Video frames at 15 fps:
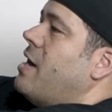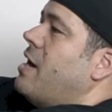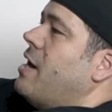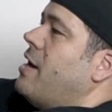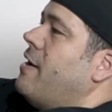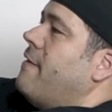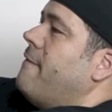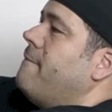
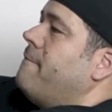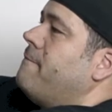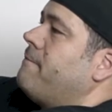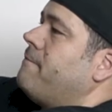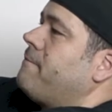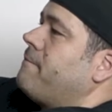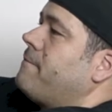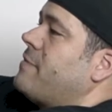
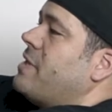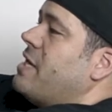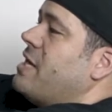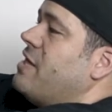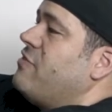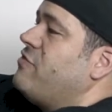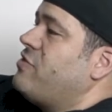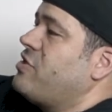
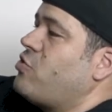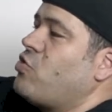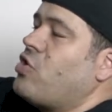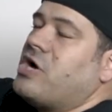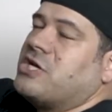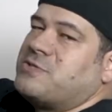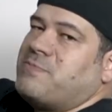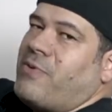The
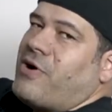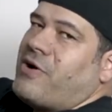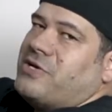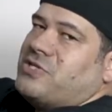crossbar